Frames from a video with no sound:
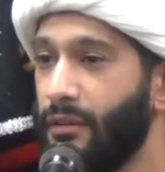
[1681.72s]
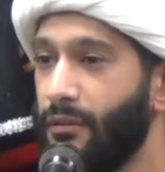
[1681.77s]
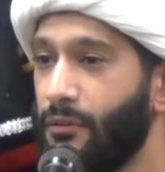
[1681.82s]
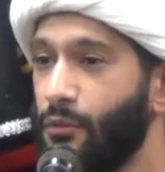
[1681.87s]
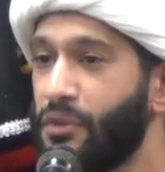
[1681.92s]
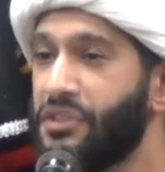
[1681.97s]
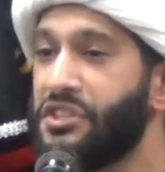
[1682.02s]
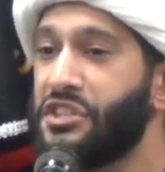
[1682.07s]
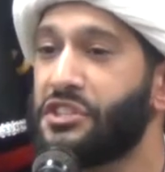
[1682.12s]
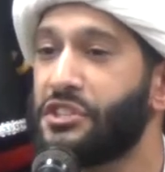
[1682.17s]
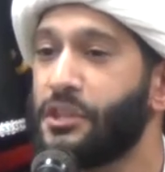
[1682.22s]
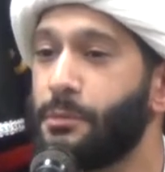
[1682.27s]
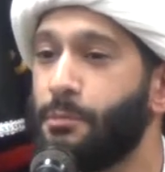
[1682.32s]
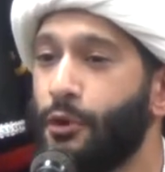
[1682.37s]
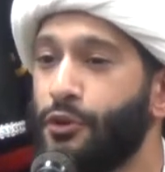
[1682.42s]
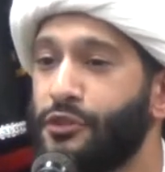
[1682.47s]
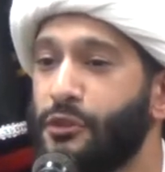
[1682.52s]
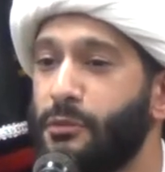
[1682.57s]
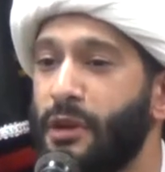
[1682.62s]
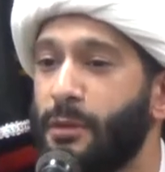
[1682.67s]
which is
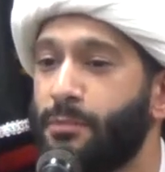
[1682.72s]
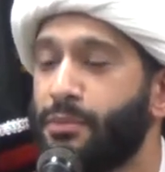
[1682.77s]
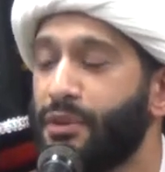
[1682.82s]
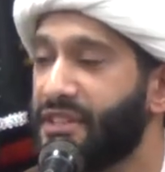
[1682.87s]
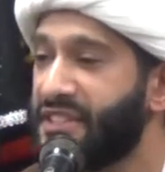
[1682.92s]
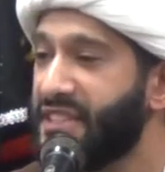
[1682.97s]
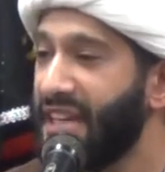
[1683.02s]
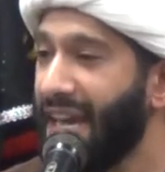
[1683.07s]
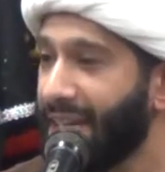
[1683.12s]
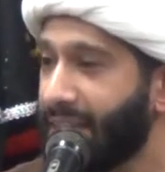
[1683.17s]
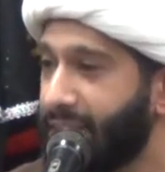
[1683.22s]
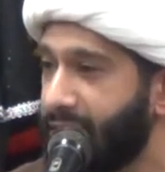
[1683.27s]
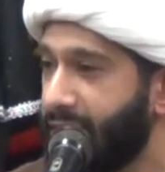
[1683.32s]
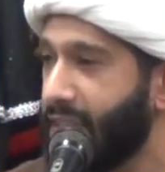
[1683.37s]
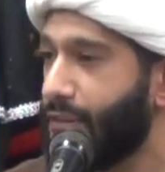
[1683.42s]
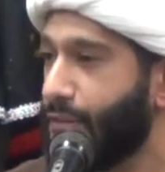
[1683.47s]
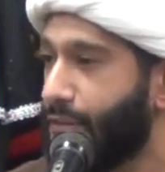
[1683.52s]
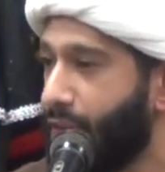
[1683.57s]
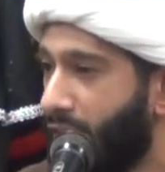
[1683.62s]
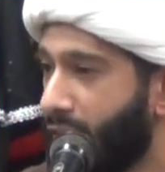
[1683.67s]
supposed to be a protected
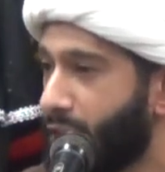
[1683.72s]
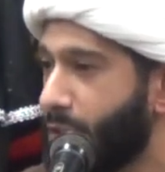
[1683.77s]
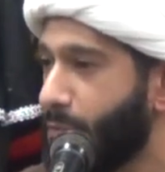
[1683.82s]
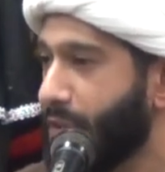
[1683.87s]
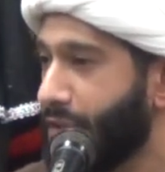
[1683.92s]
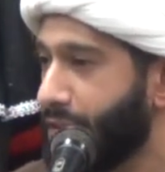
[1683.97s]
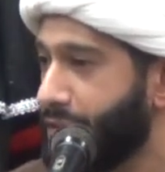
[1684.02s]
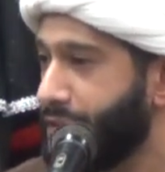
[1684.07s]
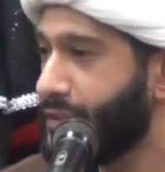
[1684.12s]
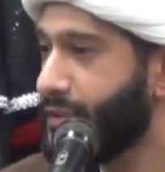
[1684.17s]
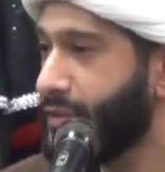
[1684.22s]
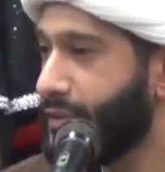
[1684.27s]
environment.